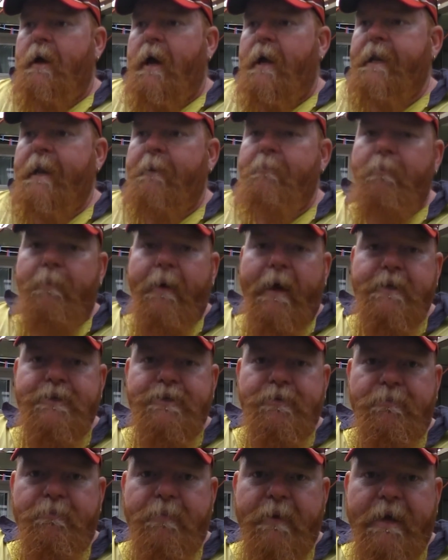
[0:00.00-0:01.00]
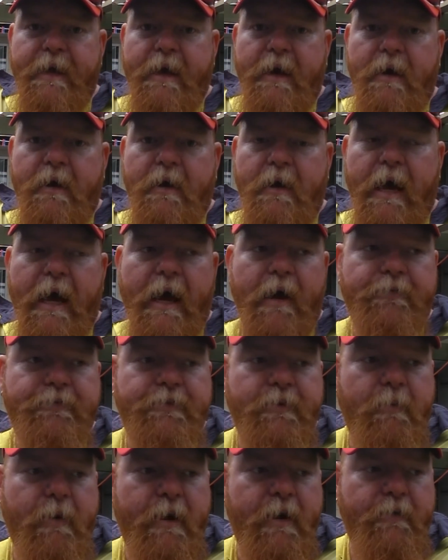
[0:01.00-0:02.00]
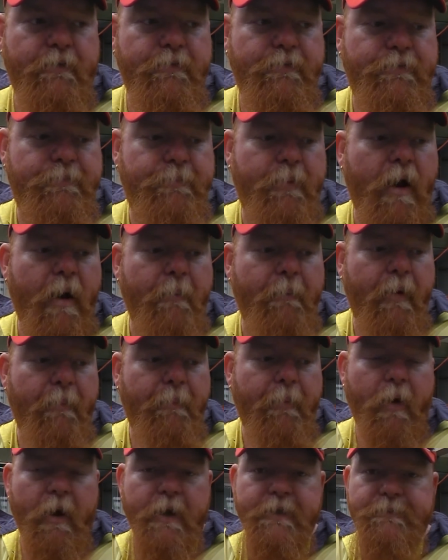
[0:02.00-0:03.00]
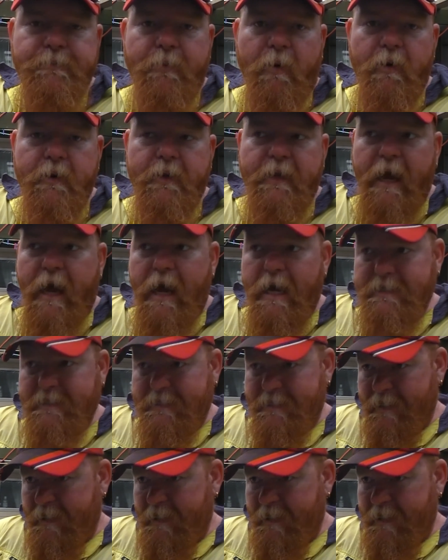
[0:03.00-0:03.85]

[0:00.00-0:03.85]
double batch of beer after one of Pint by Pint's podcasts,